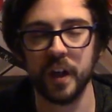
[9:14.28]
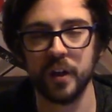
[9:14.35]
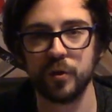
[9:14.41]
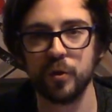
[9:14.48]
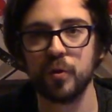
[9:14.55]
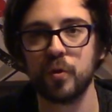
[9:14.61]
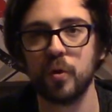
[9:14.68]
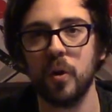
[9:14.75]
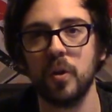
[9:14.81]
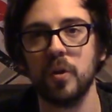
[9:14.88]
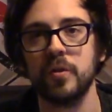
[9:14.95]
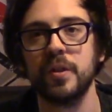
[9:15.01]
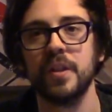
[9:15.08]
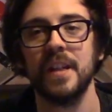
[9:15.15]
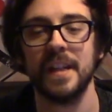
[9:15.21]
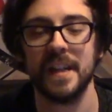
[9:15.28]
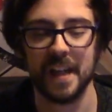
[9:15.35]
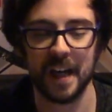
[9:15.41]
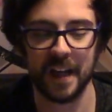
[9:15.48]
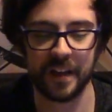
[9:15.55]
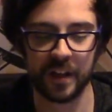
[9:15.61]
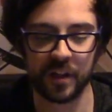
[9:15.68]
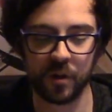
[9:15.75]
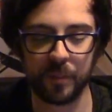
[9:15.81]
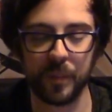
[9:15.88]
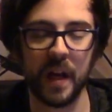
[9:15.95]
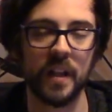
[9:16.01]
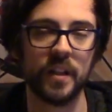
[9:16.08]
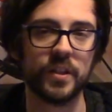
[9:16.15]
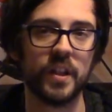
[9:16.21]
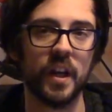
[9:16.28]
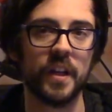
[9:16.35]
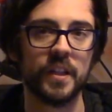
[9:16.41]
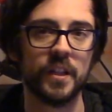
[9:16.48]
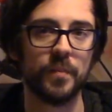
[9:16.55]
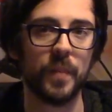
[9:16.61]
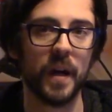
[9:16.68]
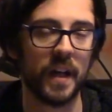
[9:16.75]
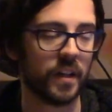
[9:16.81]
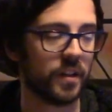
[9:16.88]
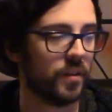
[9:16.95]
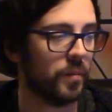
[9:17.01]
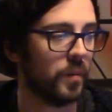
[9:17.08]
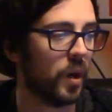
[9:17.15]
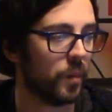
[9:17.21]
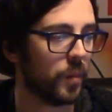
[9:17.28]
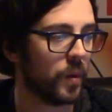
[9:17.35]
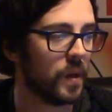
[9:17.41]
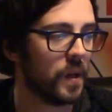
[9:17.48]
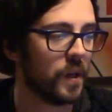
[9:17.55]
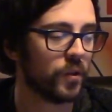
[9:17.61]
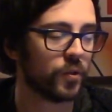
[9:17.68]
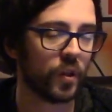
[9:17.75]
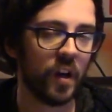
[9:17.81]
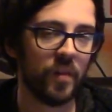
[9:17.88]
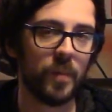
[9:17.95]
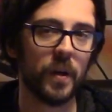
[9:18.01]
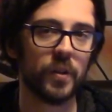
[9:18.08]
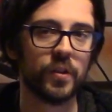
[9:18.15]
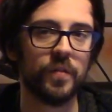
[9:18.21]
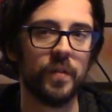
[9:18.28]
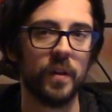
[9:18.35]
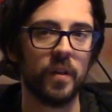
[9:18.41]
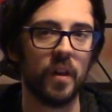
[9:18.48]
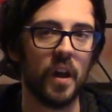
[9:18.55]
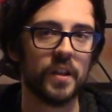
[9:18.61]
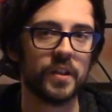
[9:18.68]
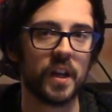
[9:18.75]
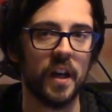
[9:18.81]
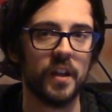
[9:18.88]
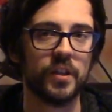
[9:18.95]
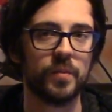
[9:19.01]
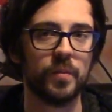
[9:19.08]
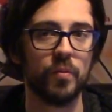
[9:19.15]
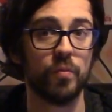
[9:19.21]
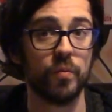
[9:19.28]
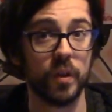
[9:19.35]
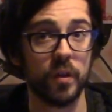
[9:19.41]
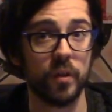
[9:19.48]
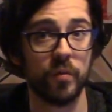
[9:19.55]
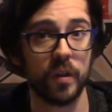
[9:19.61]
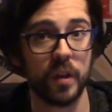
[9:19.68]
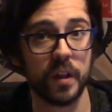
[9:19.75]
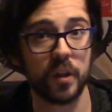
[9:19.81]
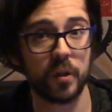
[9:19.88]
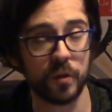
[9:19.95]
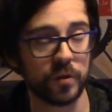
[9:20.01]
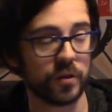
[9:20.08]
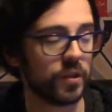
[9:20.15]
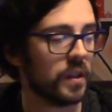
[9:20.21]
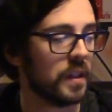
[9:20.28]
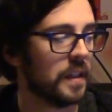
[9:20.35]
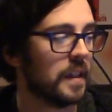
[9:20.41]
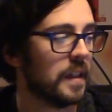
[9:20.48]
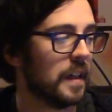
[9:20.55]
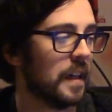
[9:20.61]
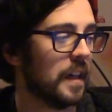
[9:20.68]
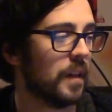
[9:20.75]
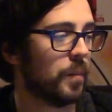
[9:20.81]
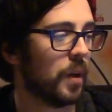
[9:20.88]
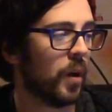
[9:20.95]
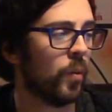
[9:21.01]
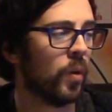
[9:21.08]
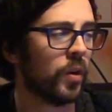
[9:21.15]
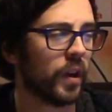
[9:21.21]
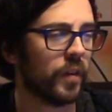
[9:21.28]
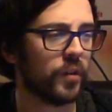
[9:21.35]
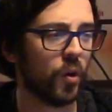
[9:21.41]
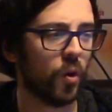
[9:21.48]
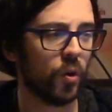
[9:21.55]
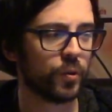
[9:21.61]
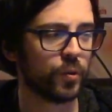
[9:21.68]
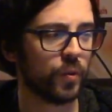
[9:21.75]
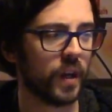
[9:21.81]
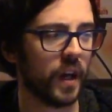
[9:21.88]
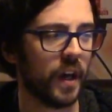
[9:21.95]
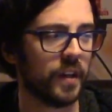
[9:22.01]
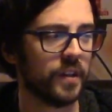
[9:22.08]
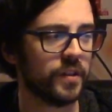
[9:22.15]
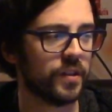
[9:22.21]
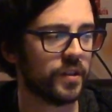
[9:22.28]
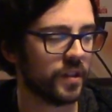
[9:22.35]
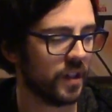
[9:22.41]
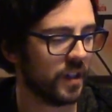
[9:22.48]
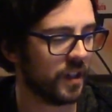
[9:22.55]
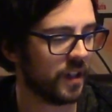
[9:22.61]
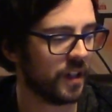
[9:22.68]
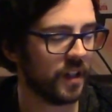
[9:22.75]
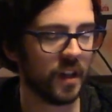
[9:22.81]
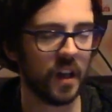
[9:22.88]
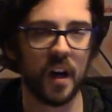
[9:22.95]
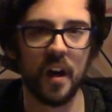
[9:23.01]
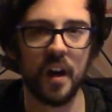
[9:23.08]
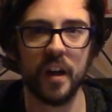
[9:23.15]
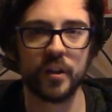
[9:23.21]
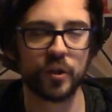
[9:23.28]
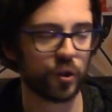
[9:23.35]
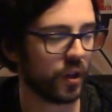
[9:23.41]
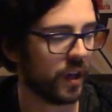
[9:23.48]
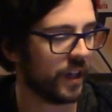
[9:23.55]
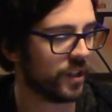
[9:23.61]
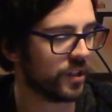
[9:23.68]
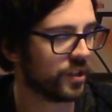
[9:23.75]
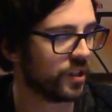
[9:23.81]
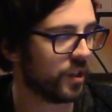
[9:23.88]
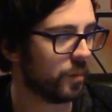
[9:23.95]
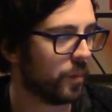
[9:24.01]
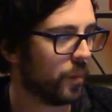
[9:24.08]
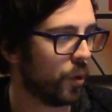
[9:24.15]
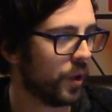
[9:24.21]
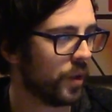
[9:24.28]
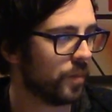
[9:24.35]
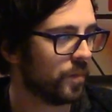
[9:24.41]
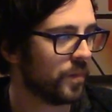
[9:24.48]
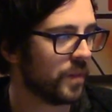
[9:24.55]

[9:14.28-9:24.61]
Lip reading: Dune Crawlers, and then your Ballistarii to back them up. So I've personally found the last cannons to be really, really good, but I will give the autocannons a try at some point.